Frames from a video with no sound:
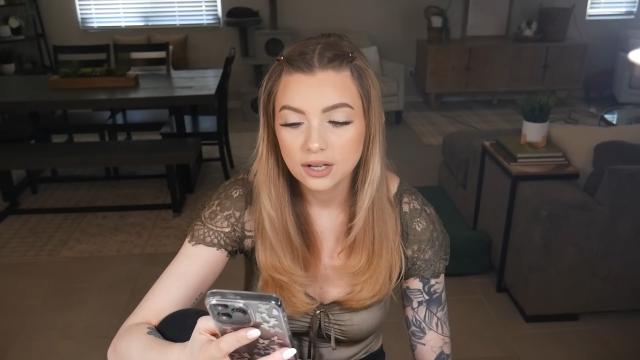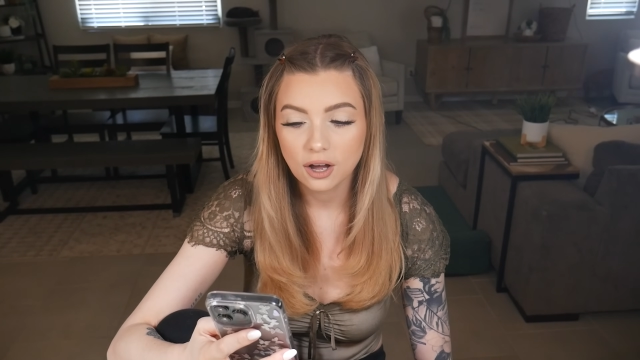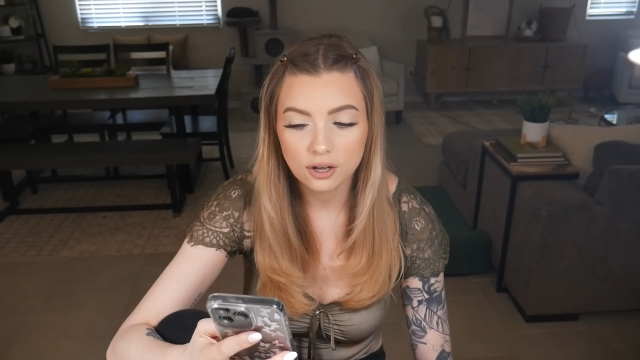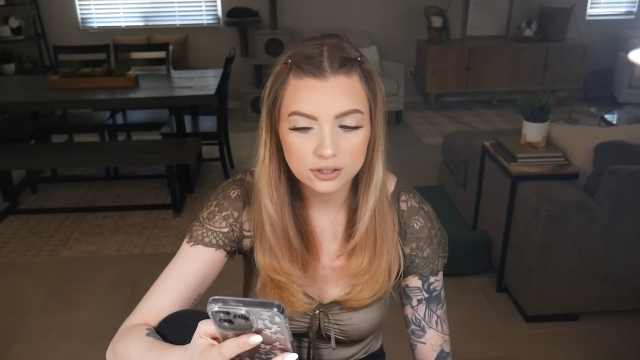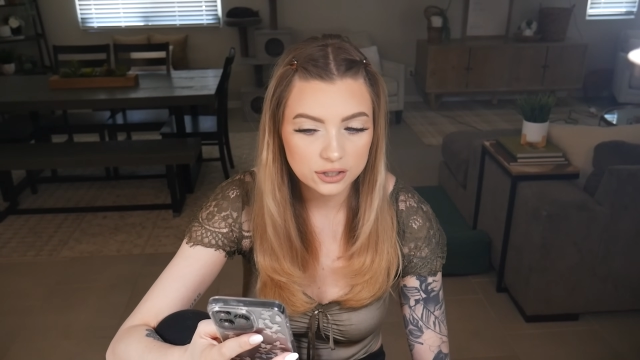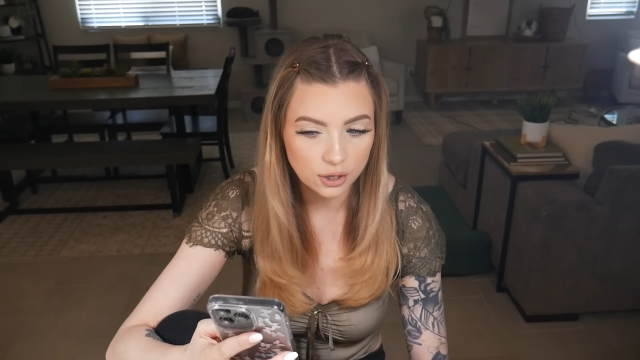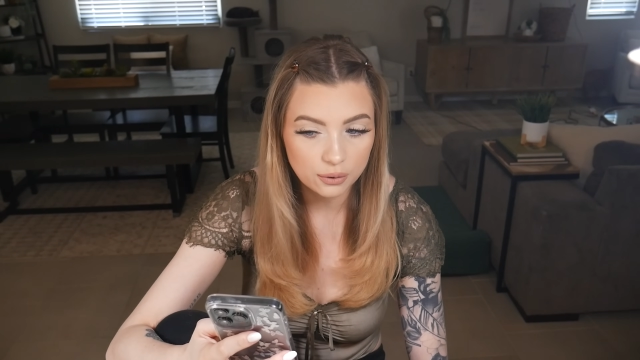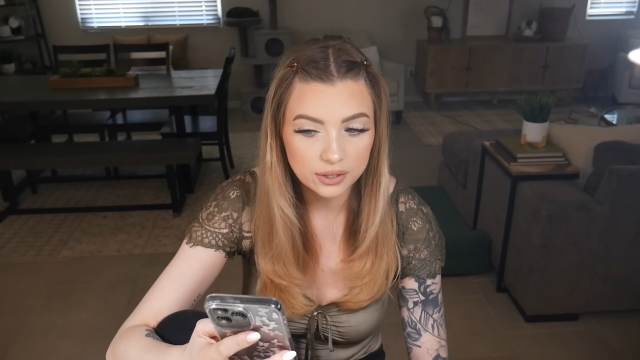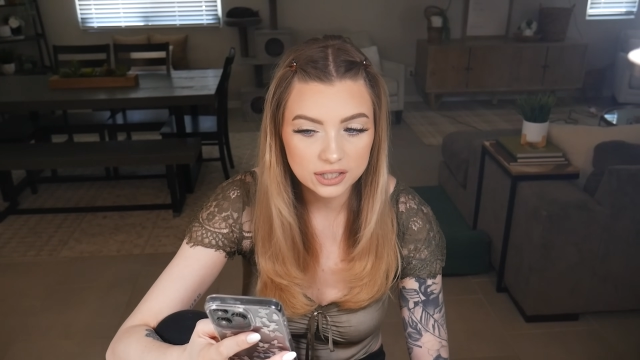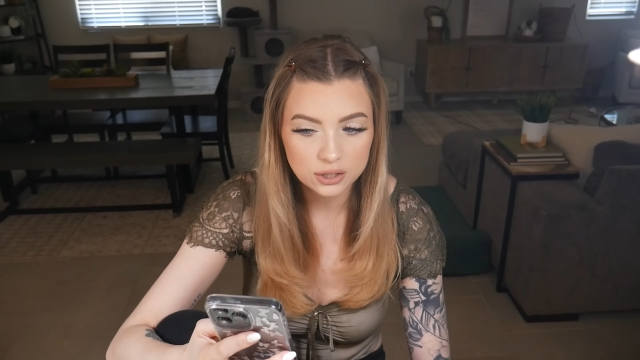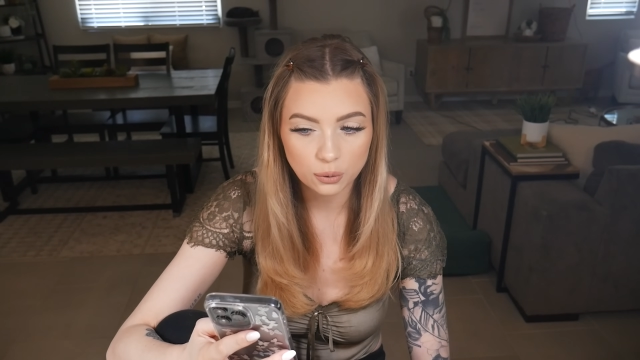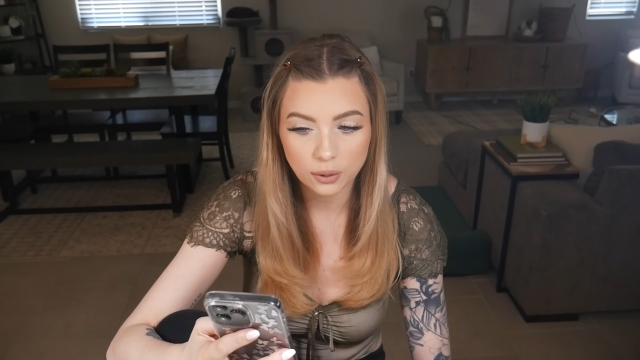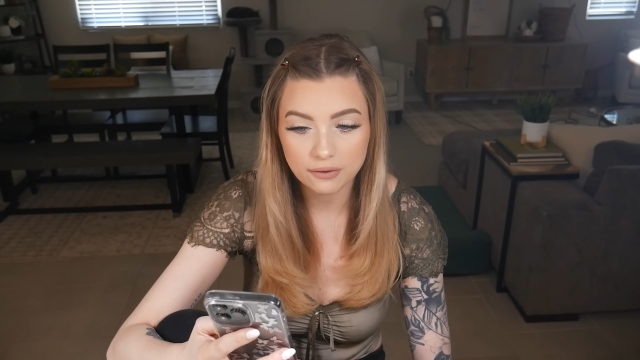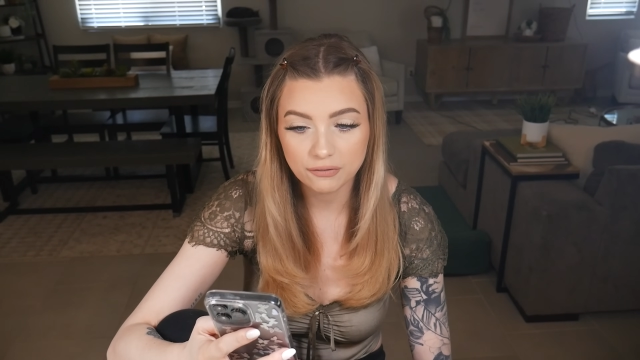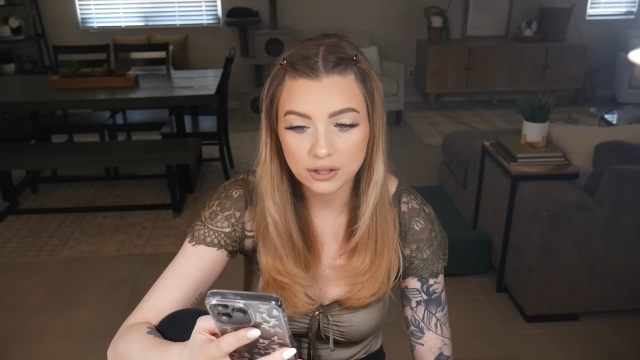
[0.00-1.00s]
Also, this
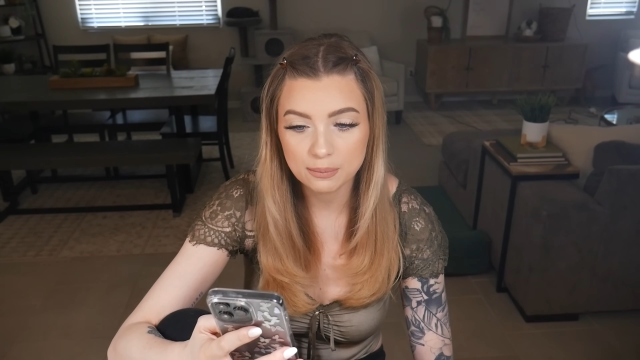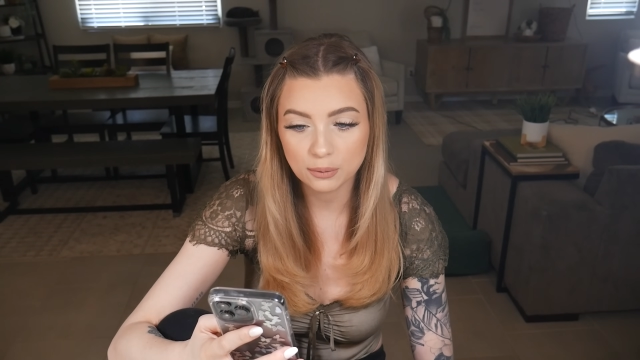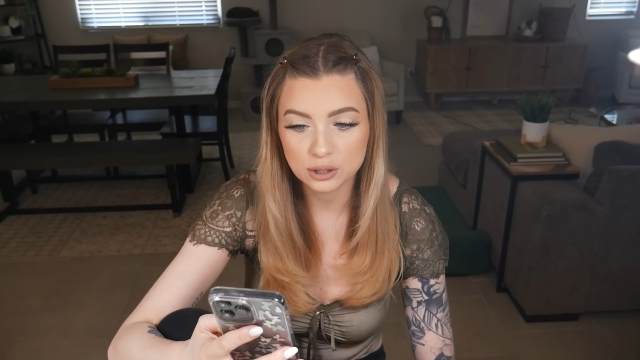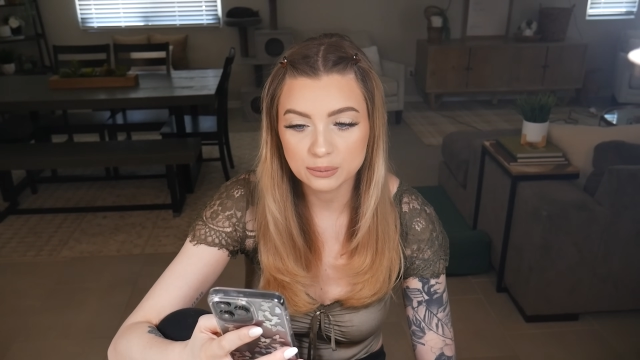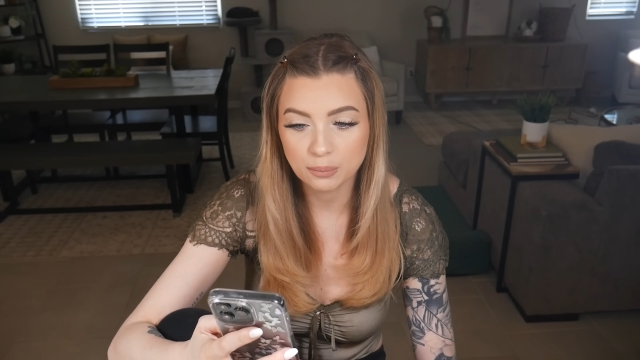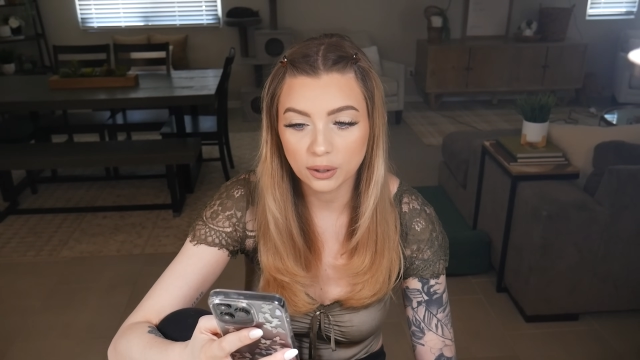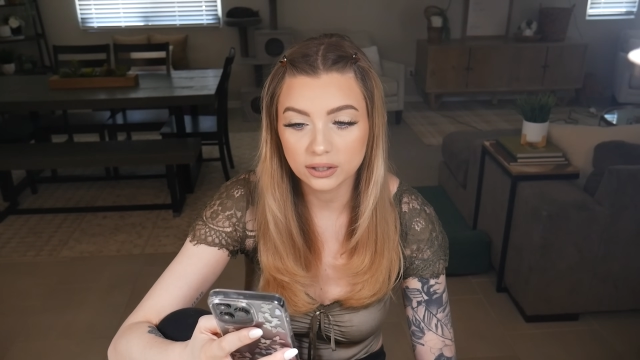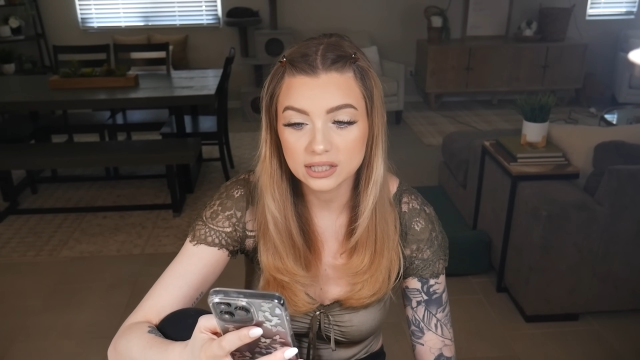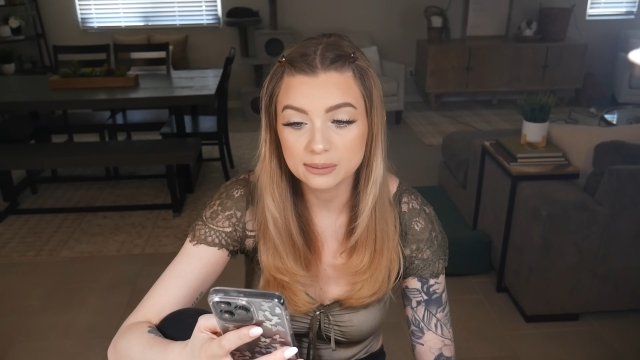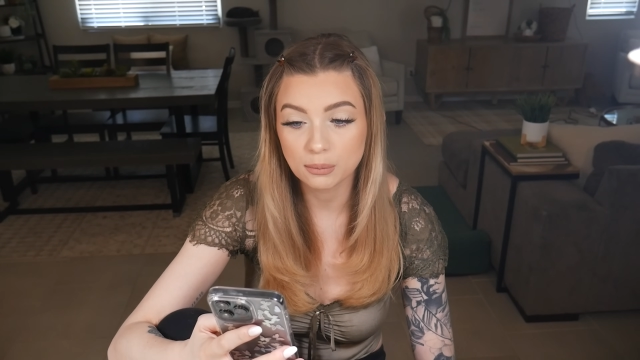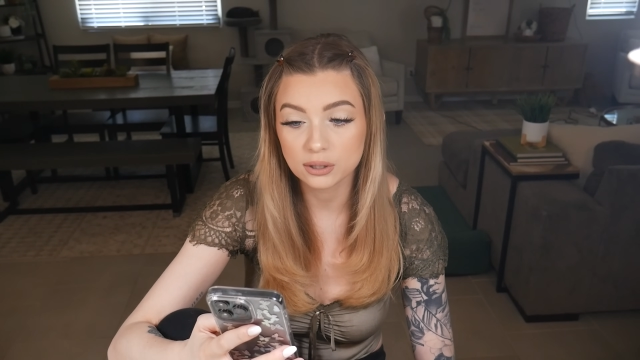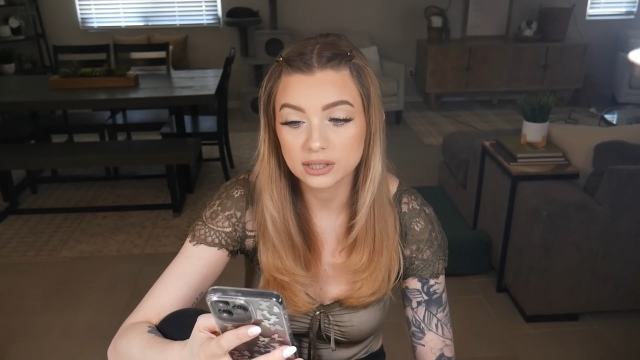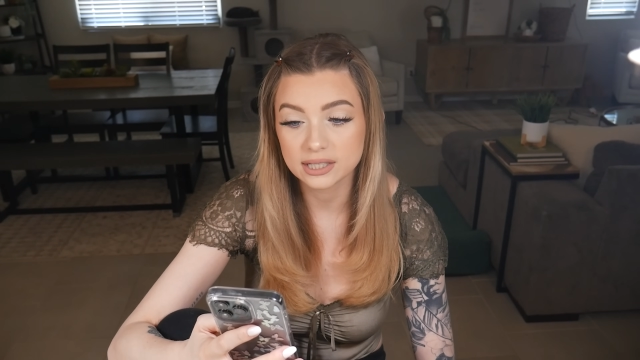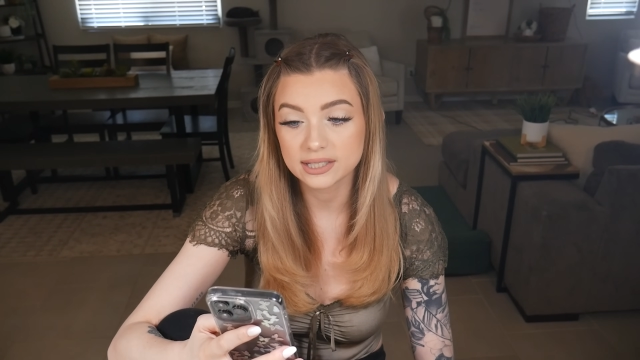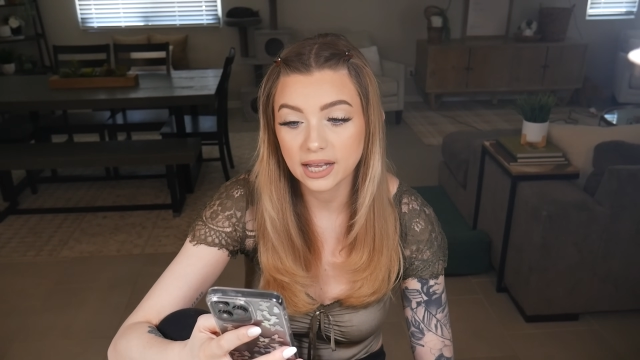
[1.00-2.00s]
story for the most part is
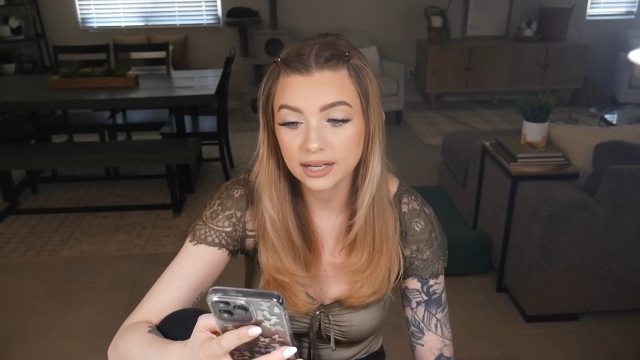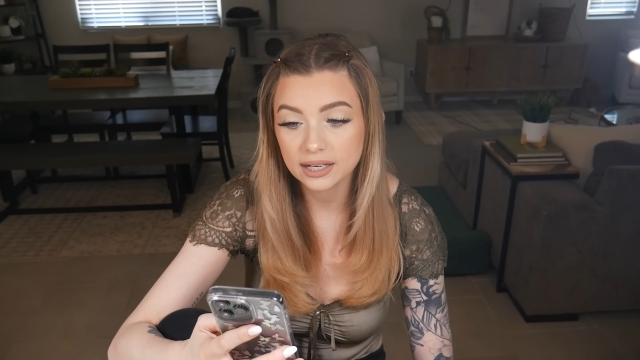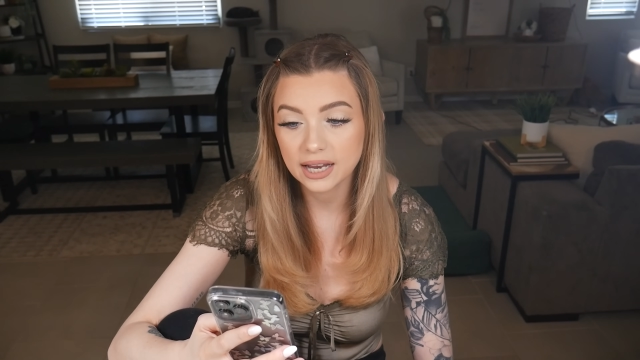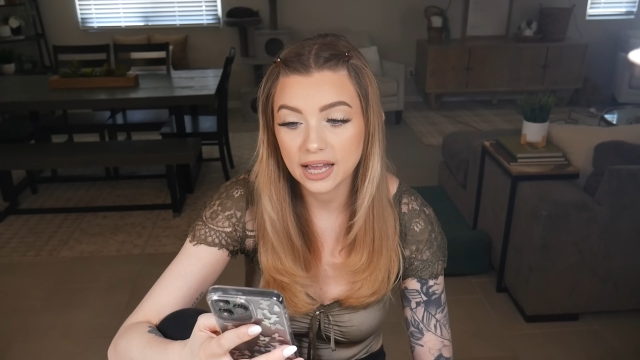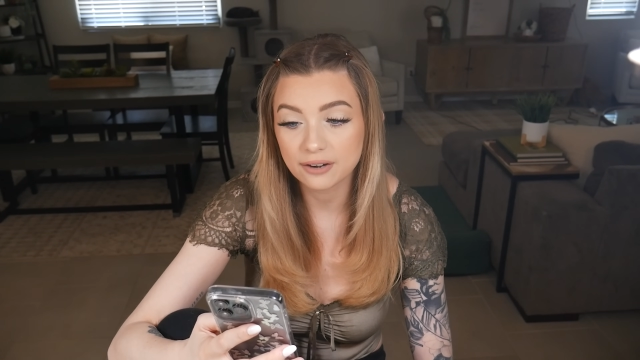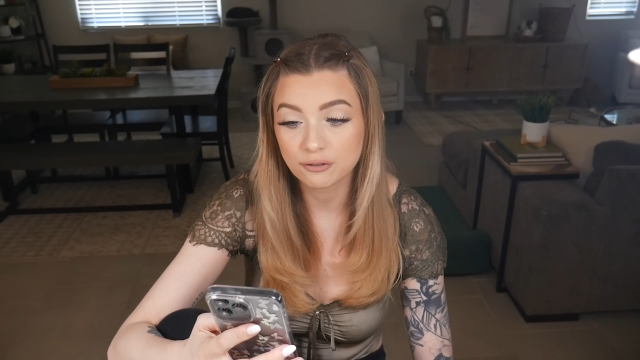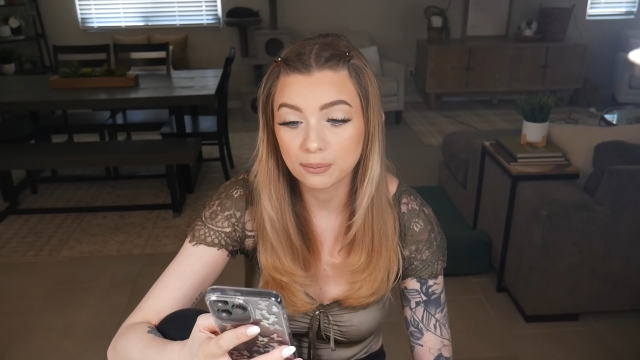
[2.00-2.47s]
mostly secondhand